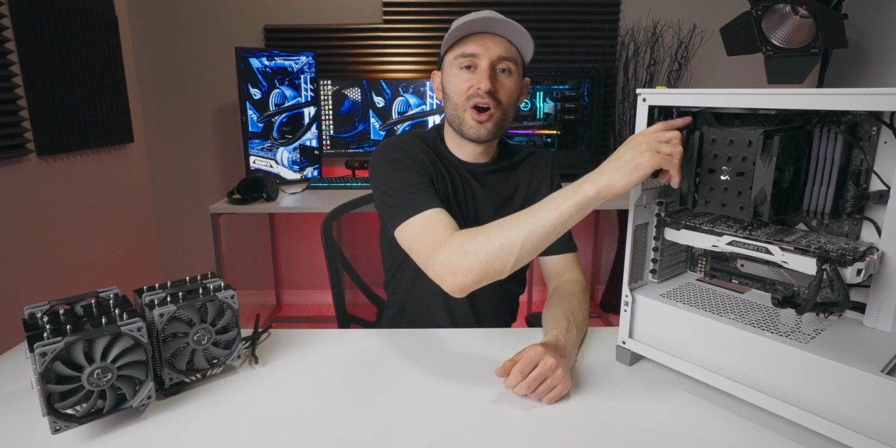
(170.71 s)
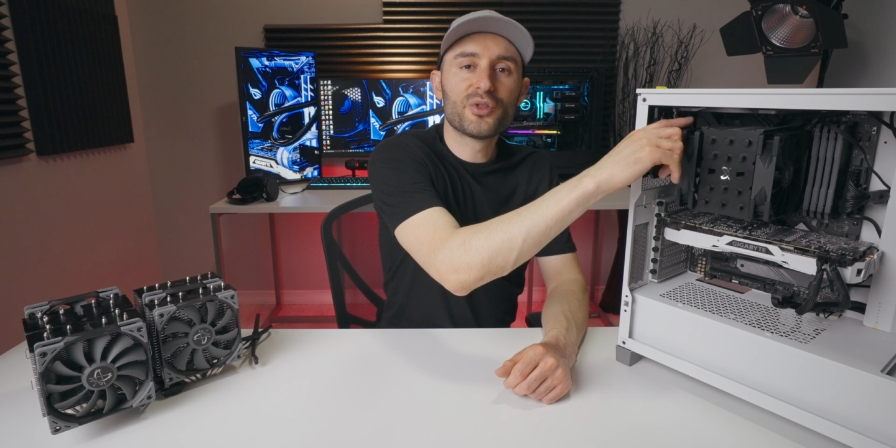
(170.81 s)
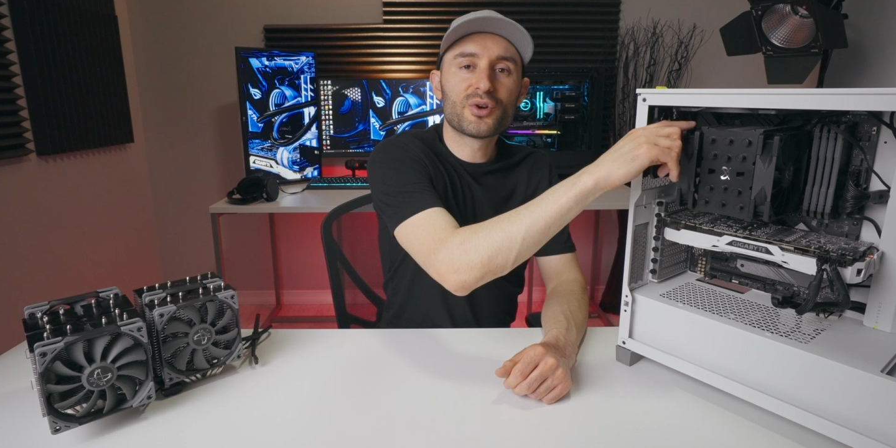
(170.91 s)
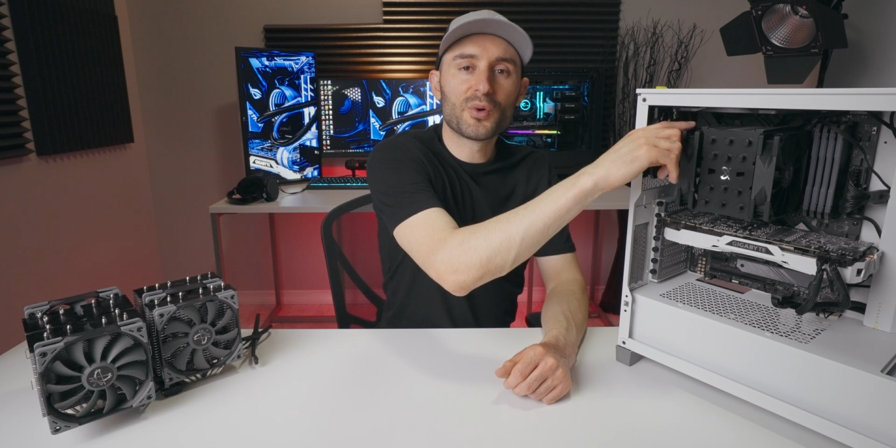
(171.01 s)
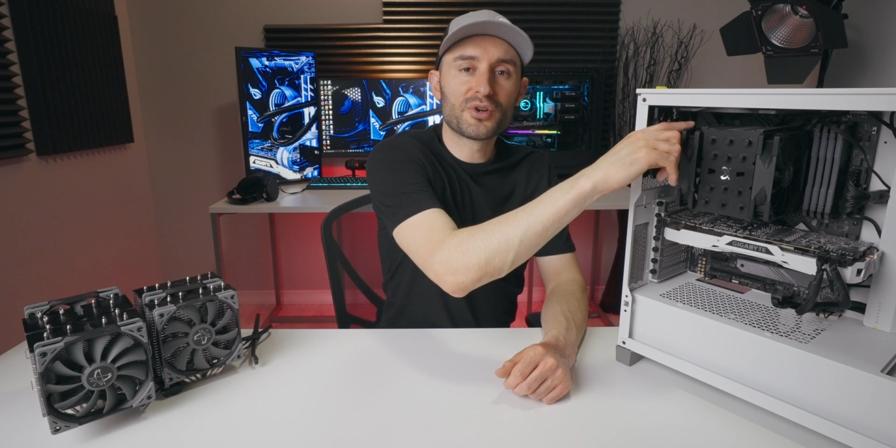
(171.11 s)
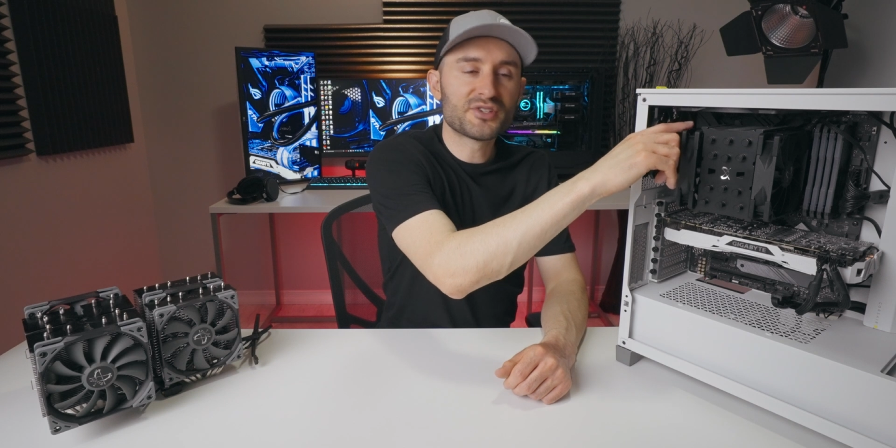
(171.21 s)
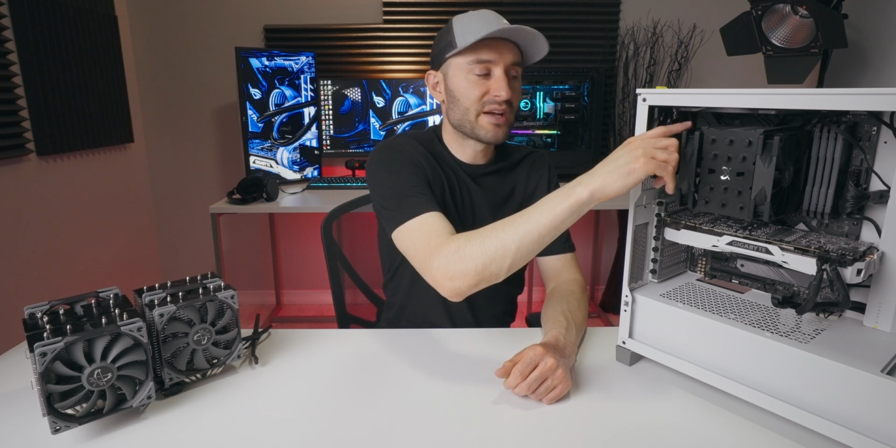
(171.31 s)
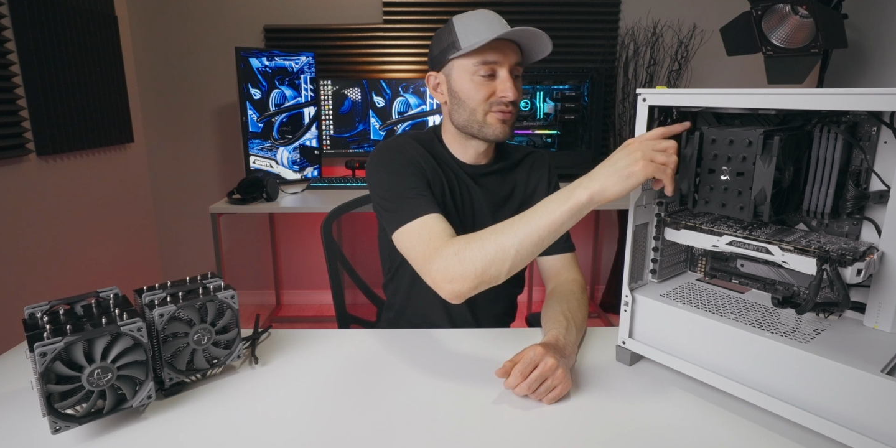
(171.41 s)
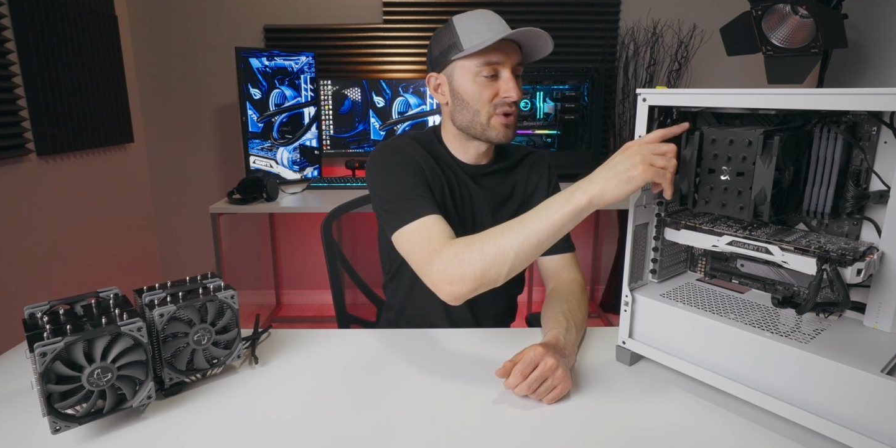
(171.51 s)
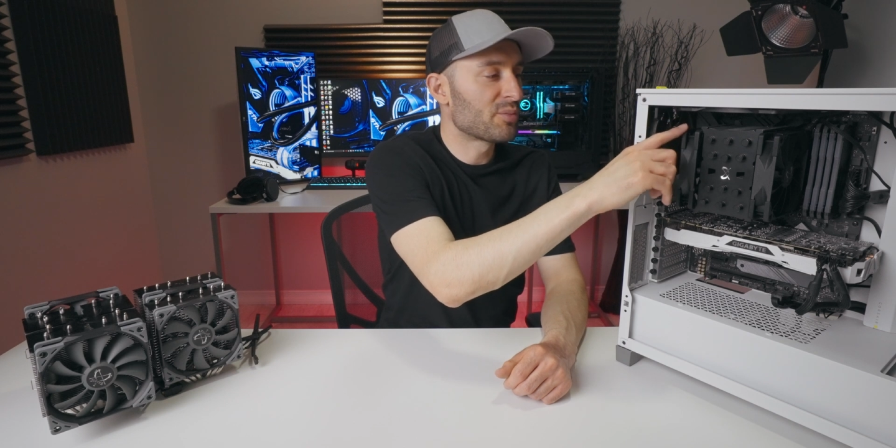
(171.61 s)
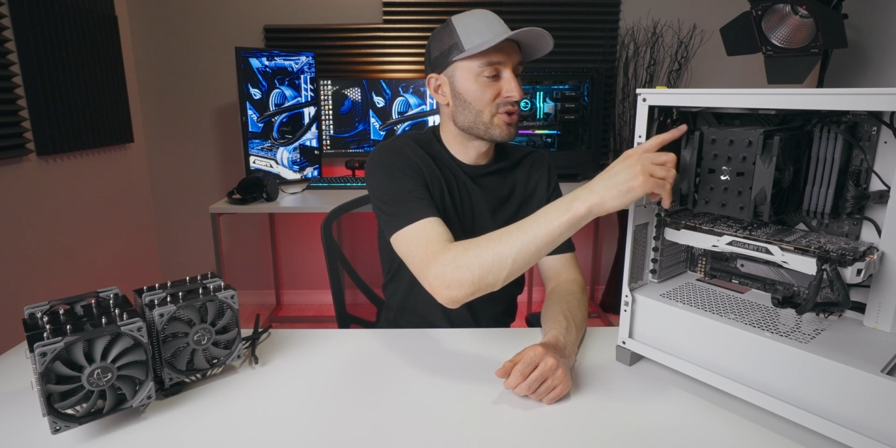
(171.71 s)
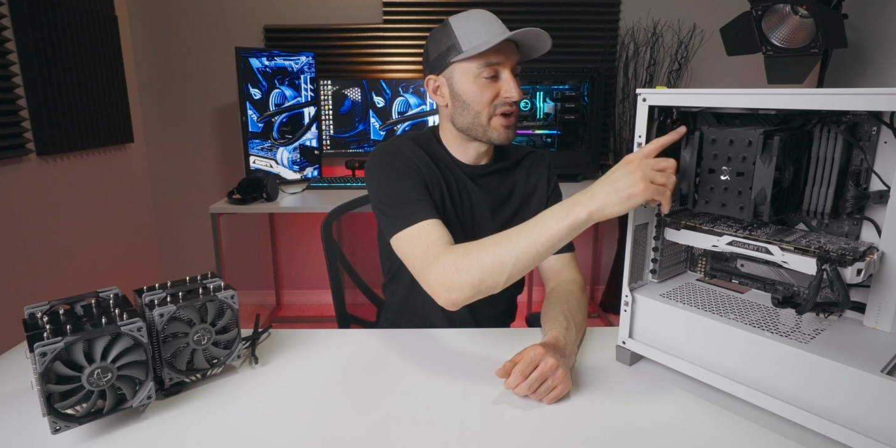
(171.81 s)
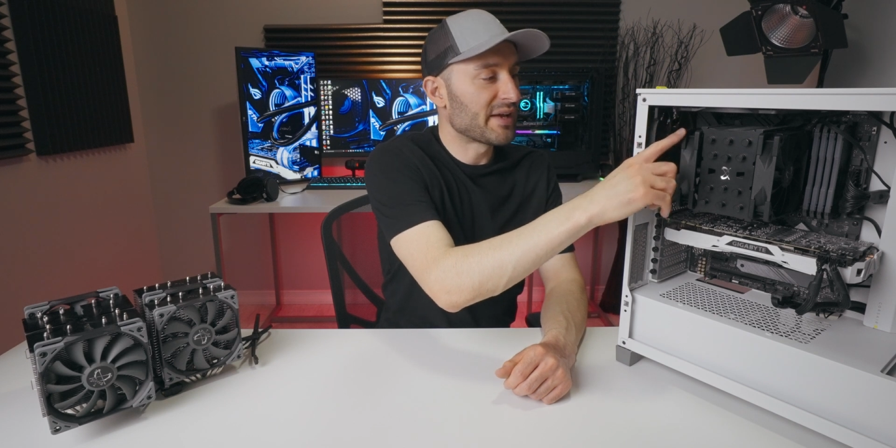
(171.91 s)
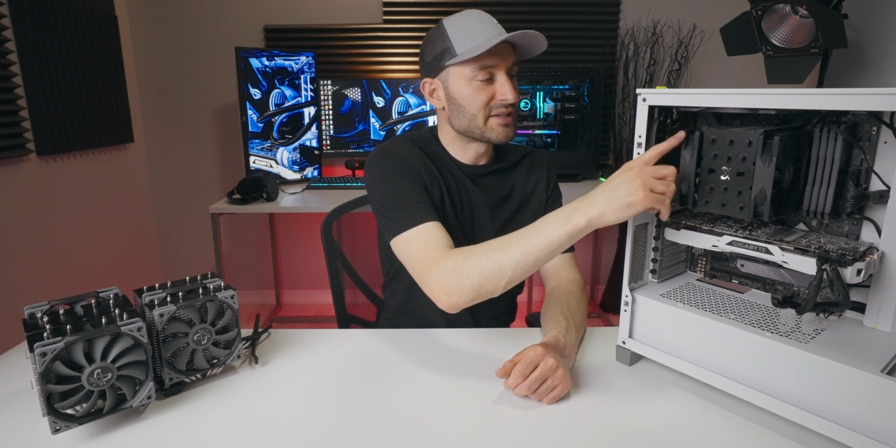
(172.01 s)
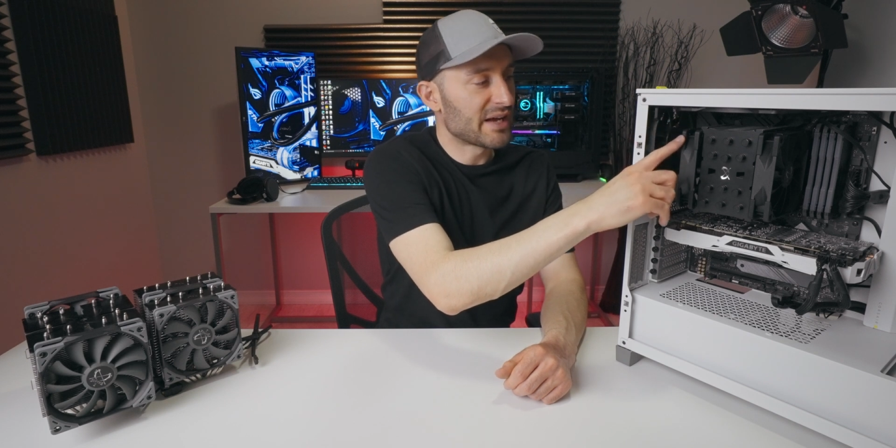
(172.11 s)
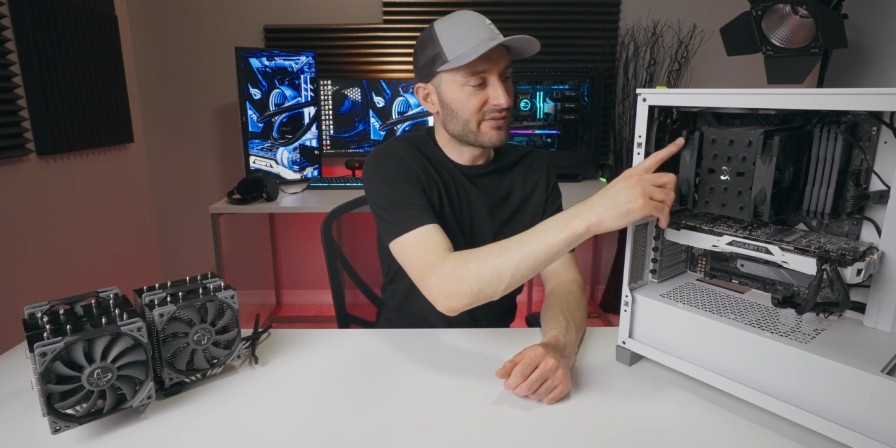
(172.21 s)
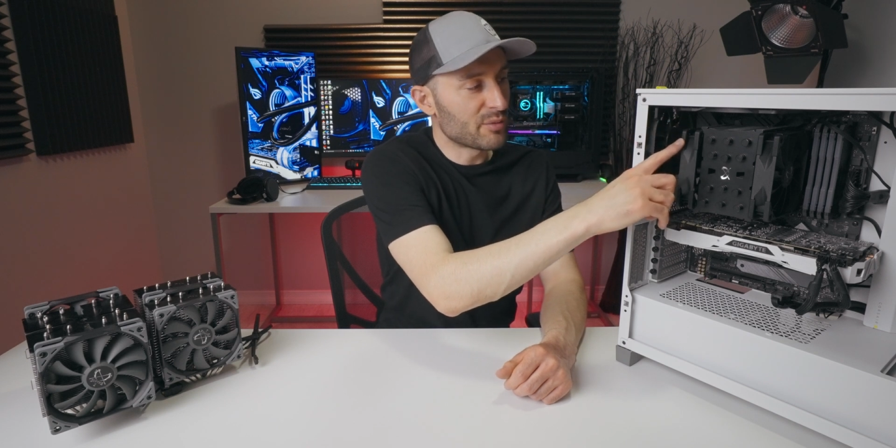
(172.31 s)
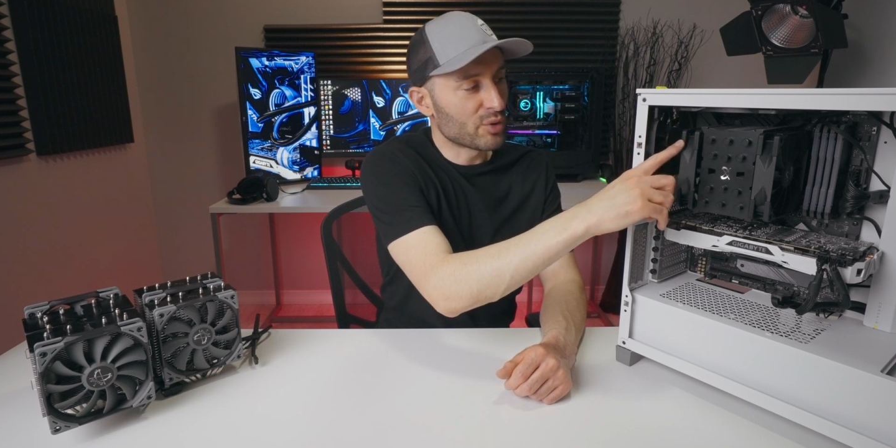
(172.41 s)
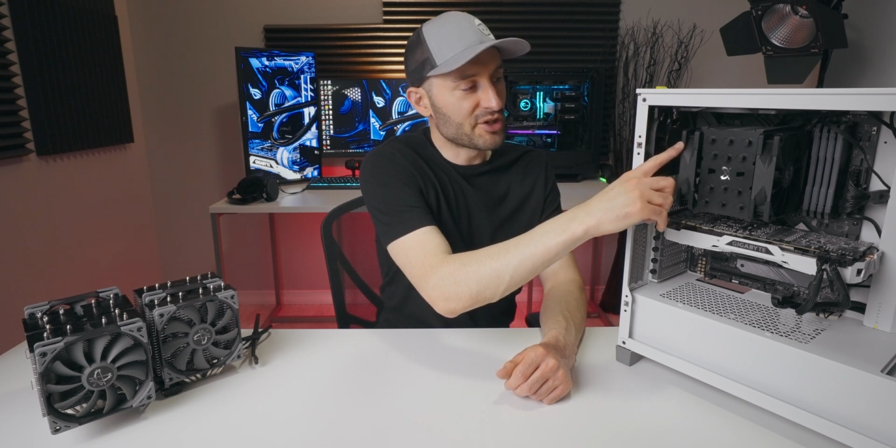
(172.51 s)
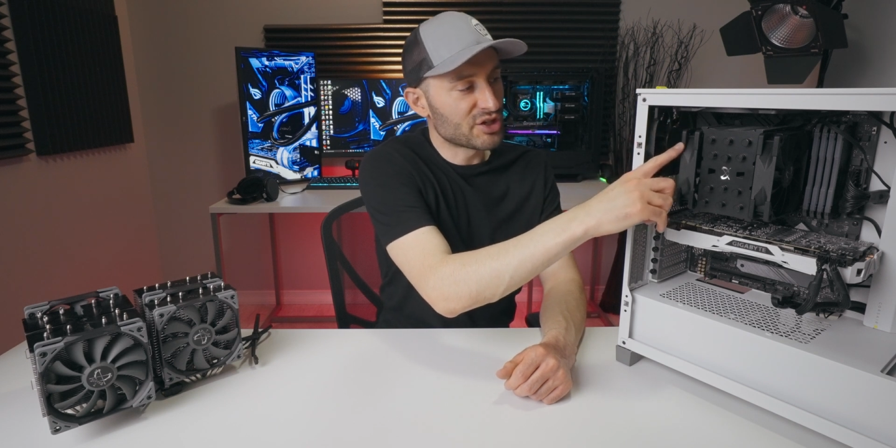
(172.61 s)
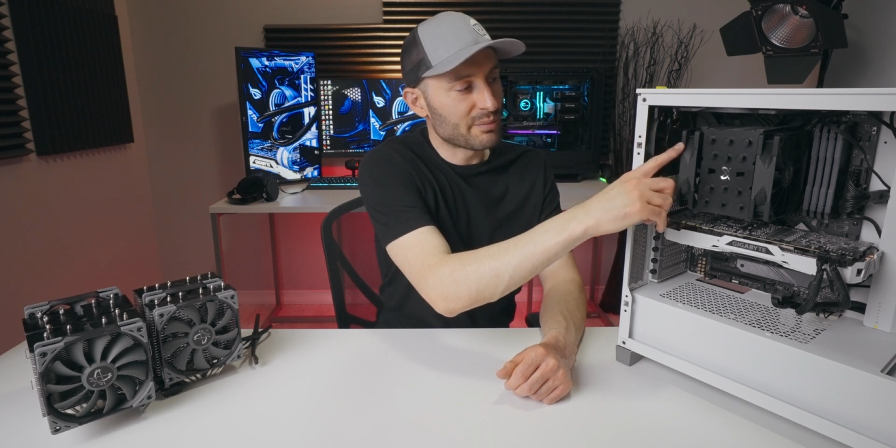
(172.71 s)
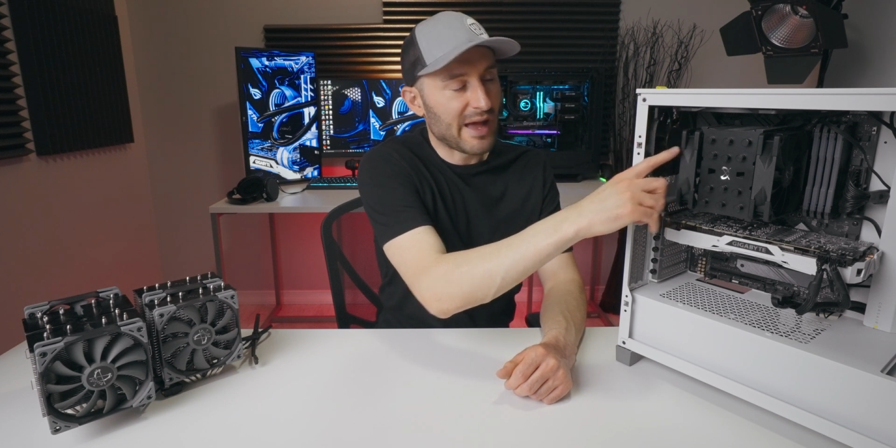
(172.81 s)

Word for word: All the corners have rubber anti-vibration